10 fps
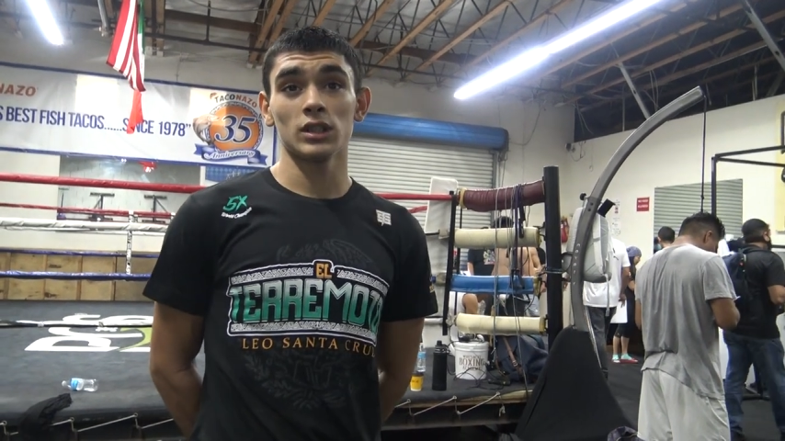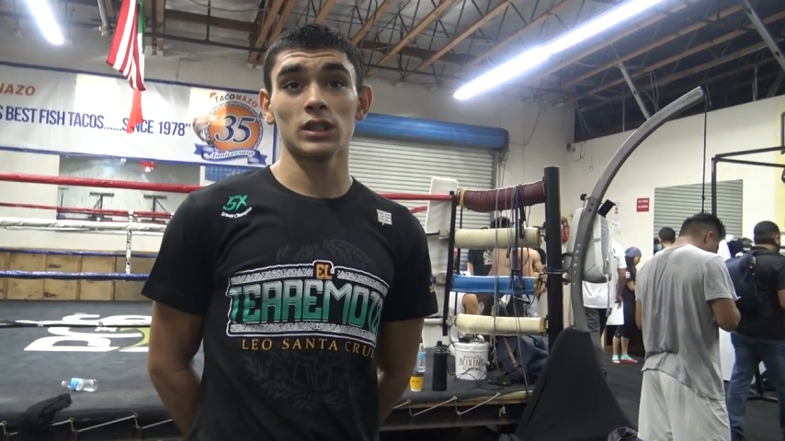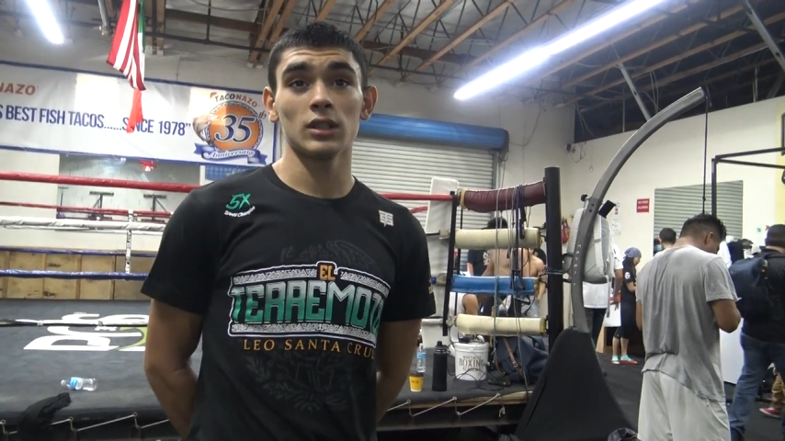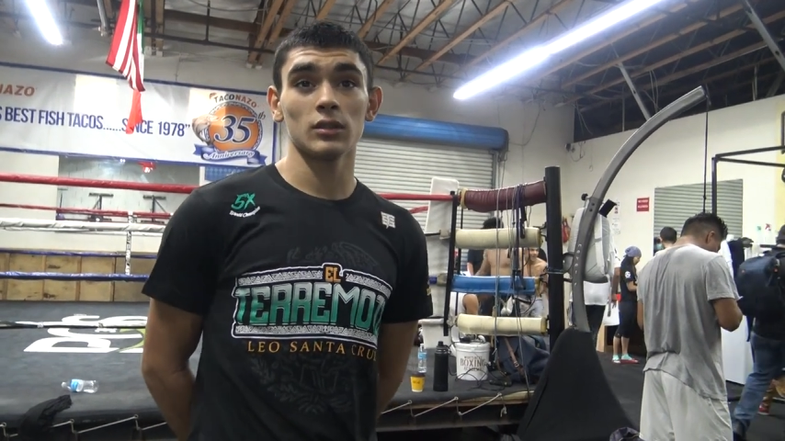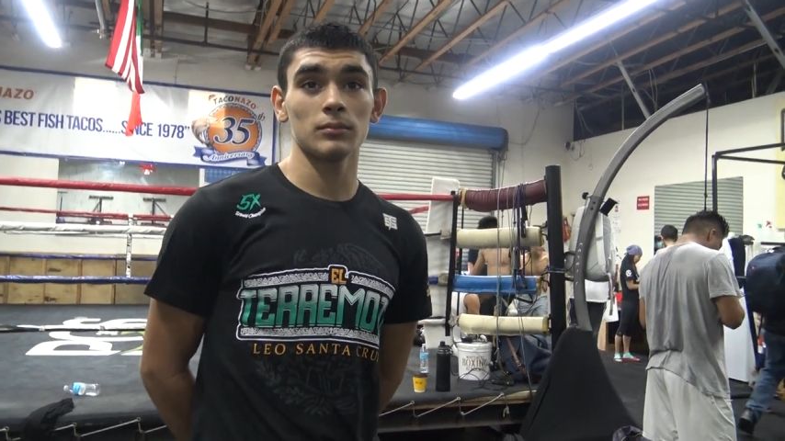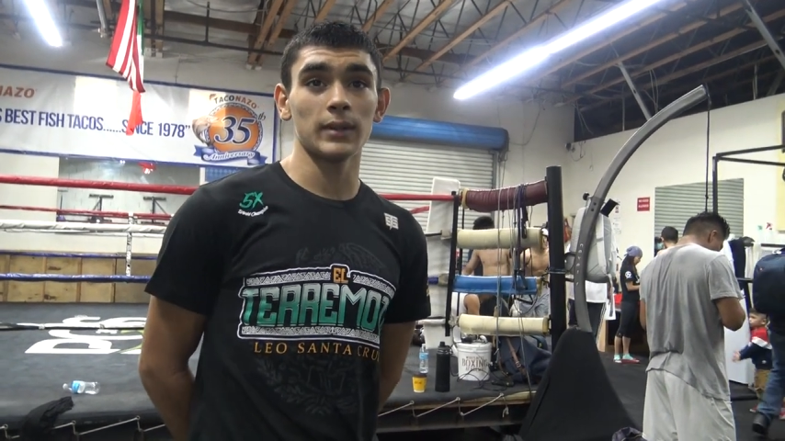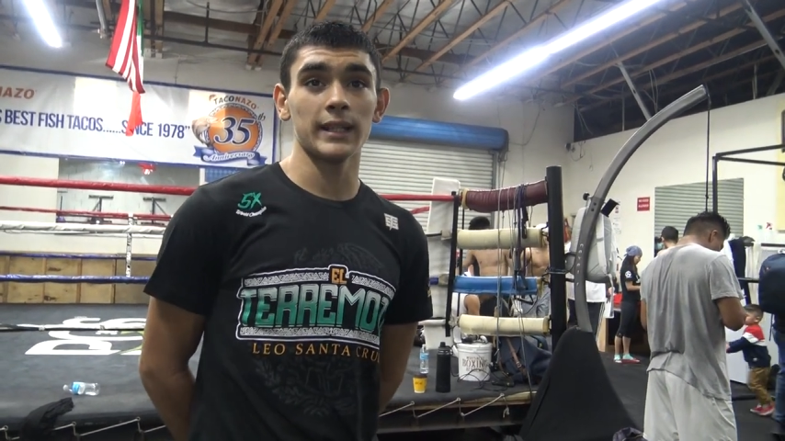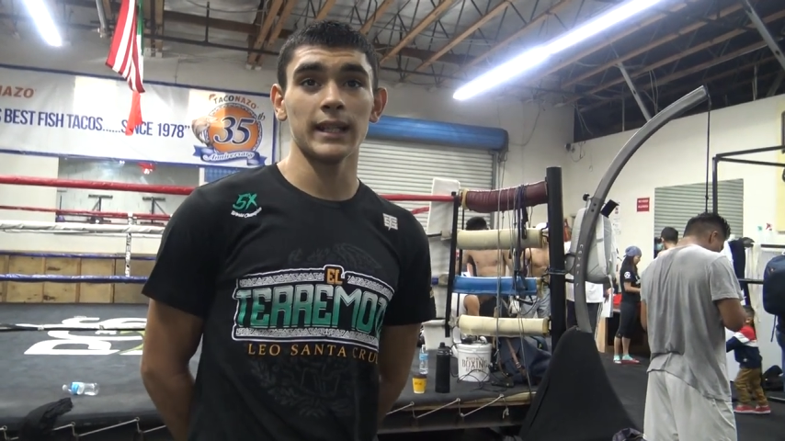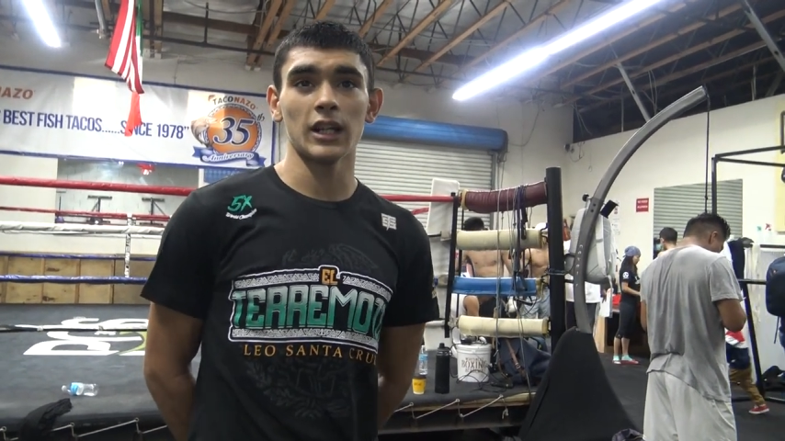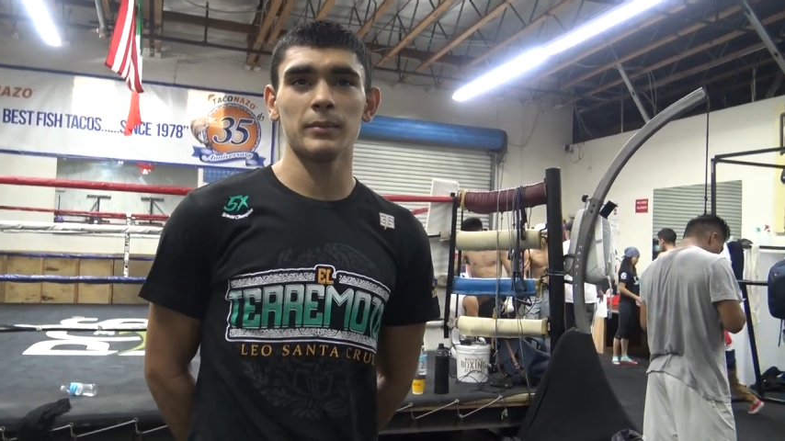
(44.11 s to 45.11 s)
By
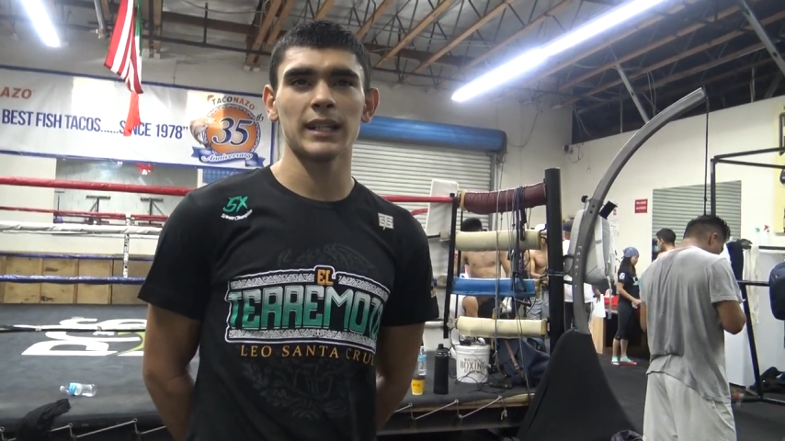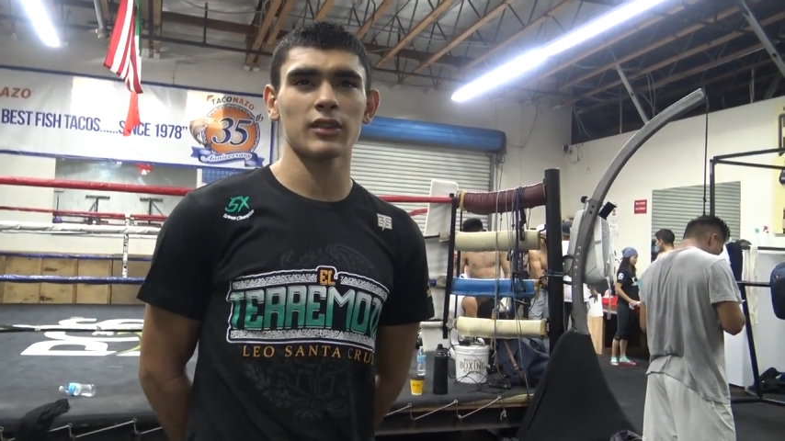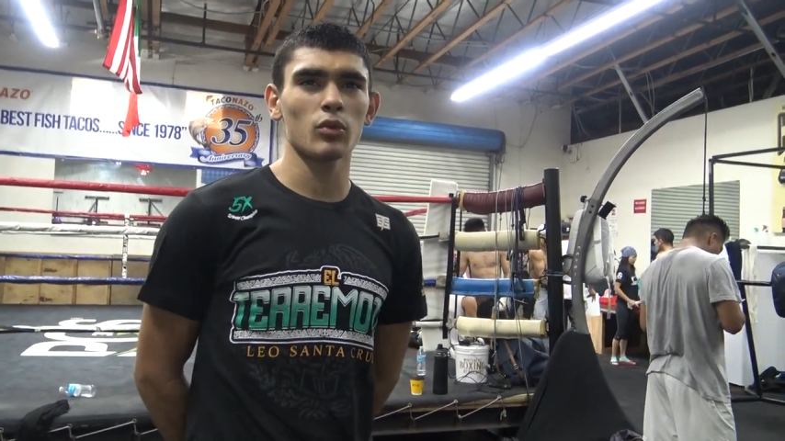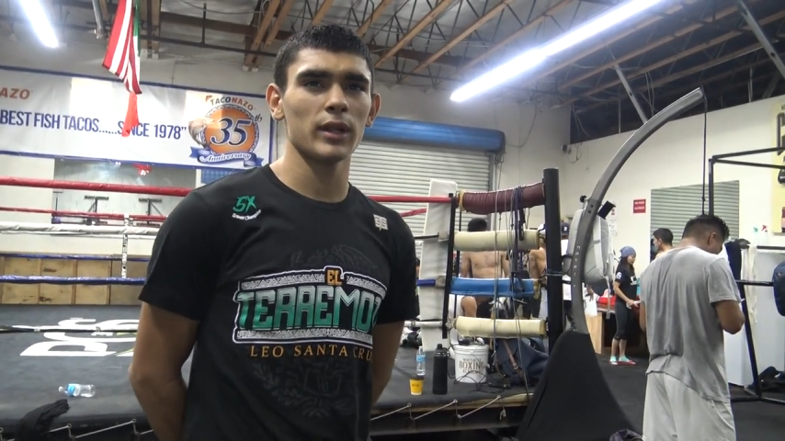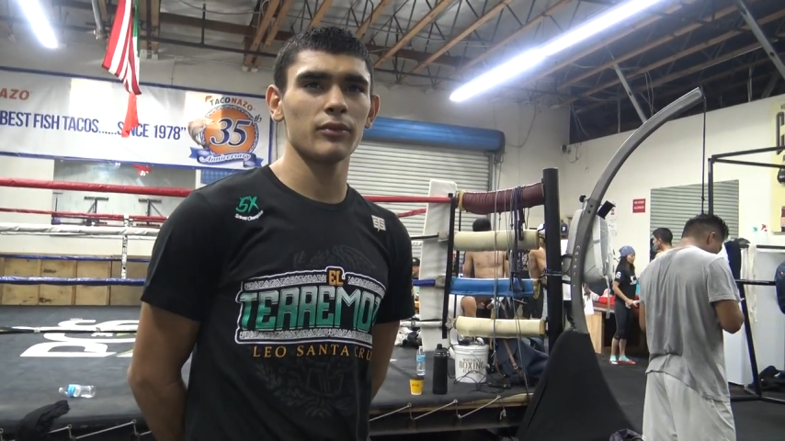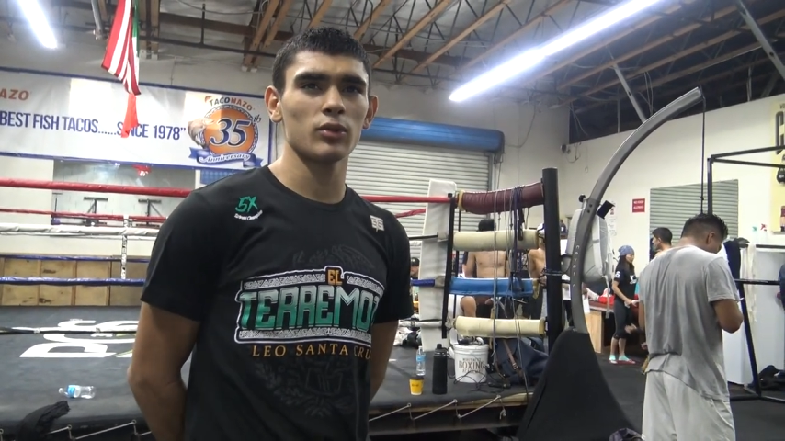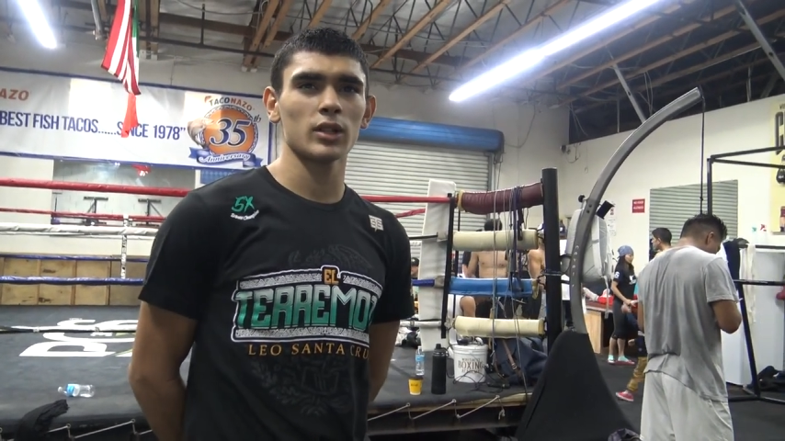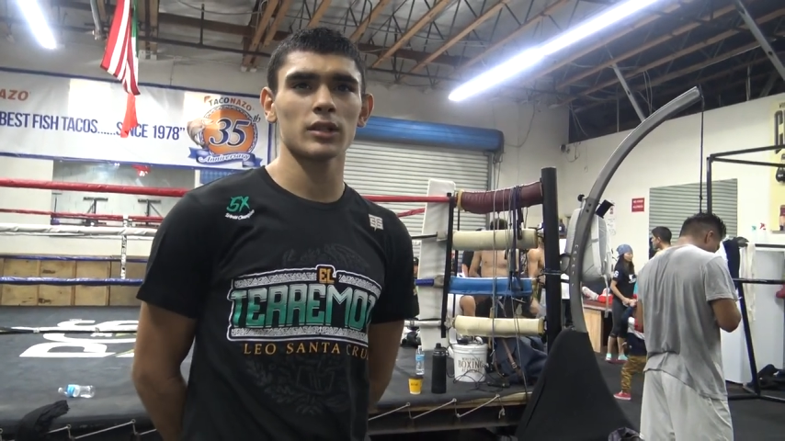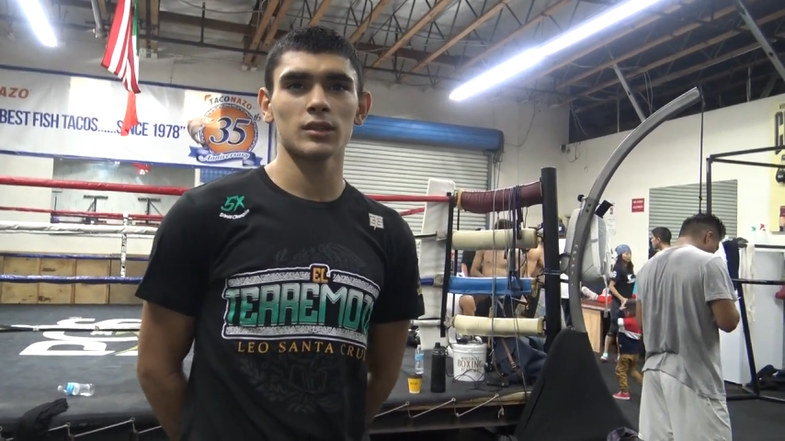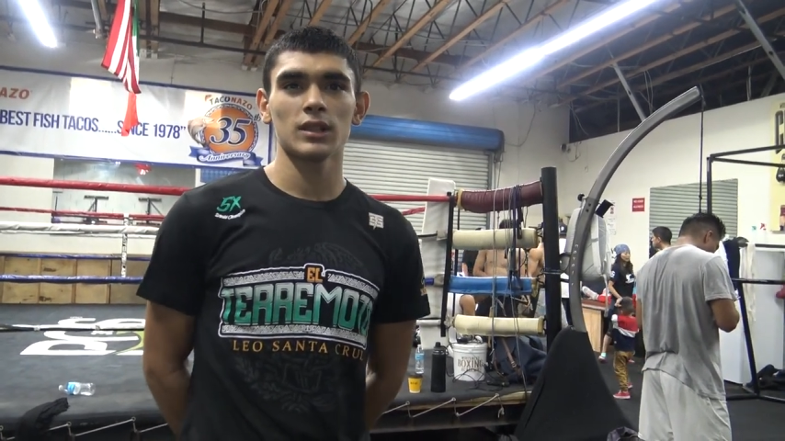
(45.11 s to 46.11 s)
then, I'll be like 24,